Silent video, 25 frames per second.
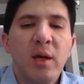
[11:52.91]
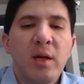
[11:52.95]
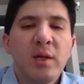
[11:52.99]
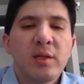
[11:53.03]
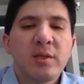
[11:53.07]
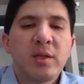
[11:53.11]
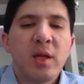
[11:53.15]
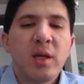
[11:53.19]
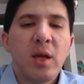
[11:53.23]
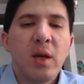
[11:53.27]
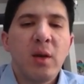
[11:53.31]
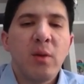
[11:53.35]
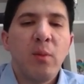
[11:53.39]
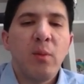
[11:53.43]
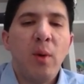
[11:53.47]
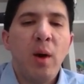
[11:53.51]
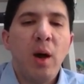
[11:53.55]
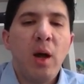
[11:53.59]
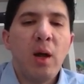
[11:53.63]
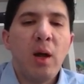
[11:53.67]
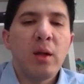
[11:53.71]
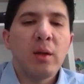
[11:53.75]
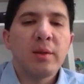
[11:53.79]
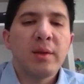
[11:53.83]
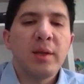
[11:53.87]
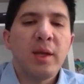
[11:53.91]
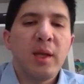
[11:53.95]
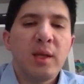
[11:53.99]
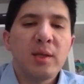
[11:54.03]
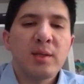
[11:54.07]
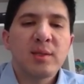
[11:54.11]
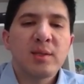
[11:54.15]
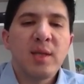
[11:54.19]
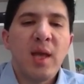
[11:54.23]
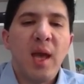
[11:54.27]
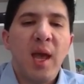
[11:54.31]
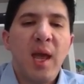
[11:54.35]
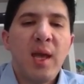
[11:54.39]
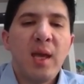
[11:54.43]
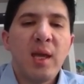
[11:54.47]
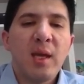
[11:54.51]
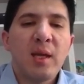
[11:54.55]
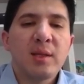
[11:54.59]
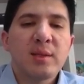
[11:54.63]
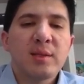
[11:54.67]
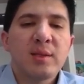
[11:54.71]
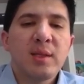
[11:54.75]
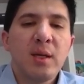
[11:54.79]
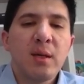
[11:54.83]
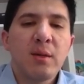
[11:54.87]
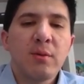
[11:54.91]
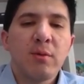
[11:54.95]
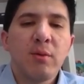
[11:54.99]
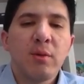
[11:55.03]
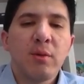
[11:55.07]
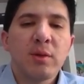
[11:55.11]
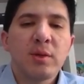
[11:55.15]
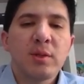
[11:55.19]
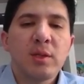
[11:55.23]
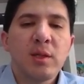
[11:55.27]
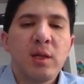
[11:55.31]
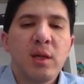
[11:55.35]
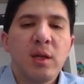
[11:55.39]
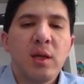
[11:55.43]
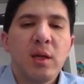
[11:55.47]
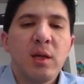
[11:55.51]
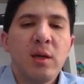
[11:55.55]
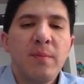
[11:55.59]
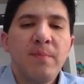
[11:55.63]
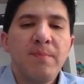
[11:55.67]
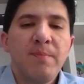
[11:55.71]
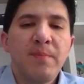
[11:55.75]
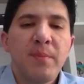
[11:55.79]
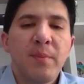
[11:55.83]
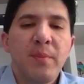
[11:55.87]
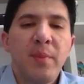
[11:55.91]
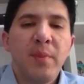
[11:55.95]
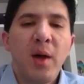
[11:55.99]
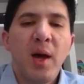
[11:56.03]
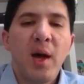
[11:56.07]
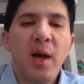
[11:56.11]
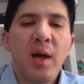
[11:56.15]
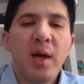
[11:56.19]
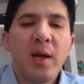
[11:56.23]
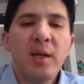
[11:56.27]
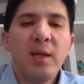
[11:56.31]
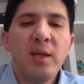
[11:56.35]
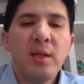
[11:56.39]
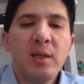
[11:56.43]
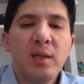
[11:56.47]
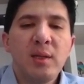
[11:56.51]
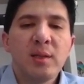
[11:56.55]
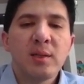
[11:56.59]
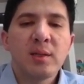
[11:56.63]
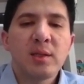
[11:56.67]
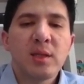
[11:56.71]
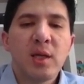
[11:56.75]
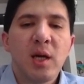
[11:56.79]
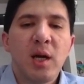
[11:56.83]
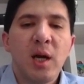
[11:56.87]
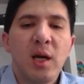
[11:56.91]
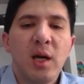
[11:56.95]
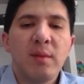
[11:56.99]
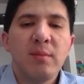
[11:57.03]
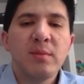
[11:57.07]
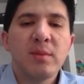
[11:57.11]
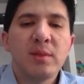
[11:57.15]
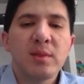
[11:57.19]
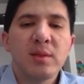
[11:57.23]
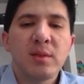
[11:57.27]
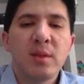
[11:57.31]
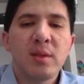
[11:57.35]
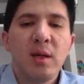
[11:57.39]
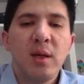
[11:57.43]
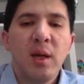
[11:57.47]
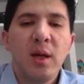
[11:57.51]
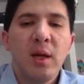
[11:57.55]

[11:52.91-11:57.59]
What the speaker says: So while this A is equal to pi times